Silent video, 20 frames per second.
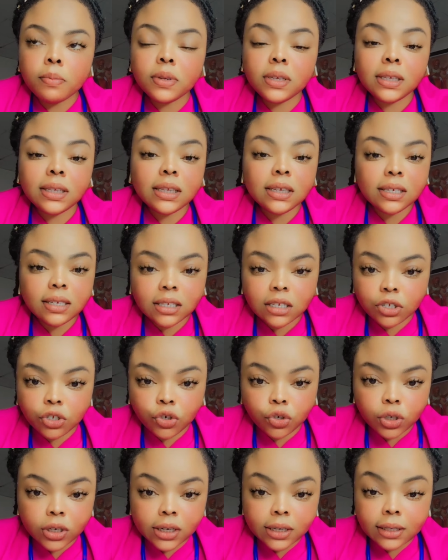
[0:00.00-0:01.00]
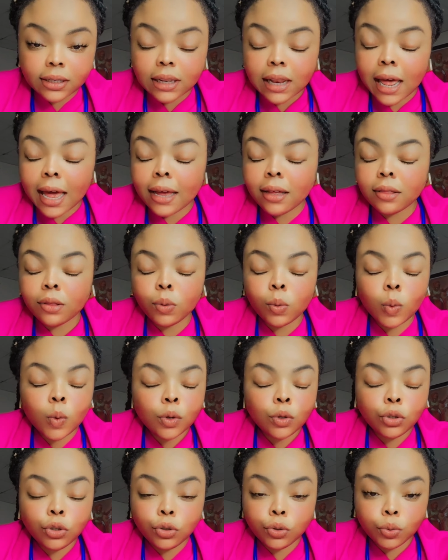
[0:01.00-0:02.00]
fizzy drinks like the
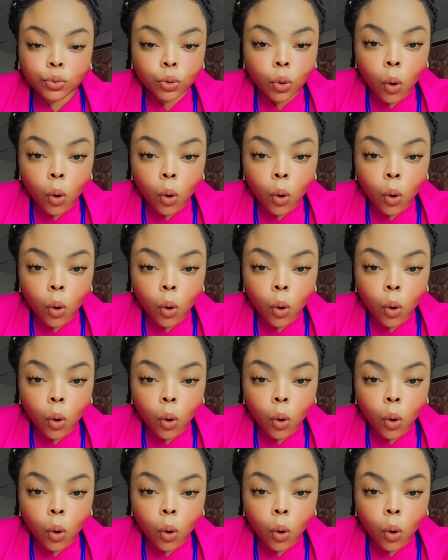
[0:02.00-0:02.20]
ones